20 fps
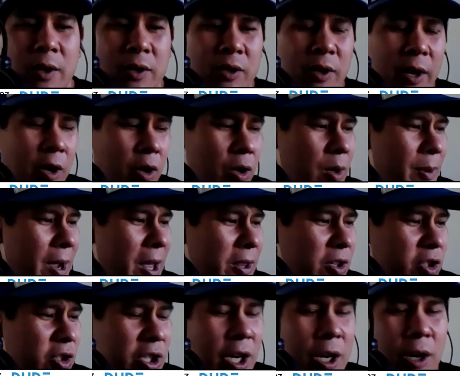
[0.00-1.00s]
So I heard about
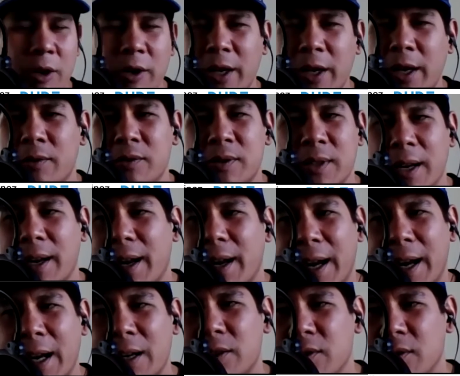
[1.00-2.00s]
this charity. I was like, I
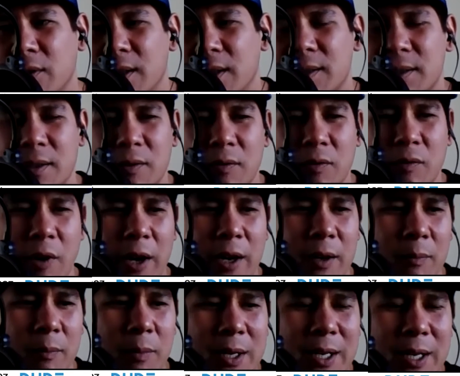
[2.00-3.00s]
got to do this,
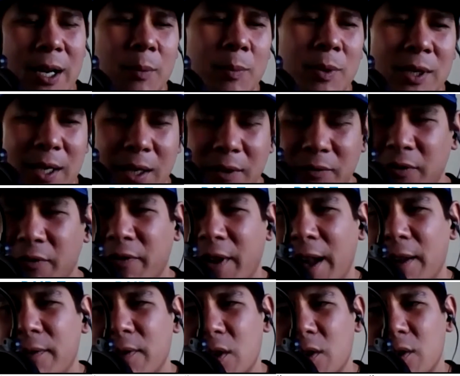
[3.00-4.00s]
right? My dad had been dead for
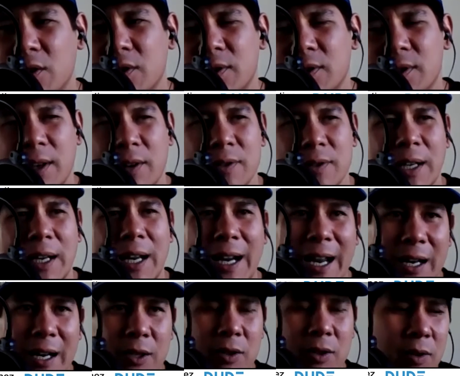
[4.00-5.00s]
five years. I was like, I
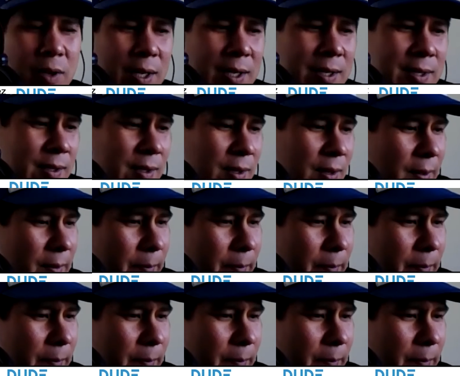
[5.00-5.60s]
got to do this.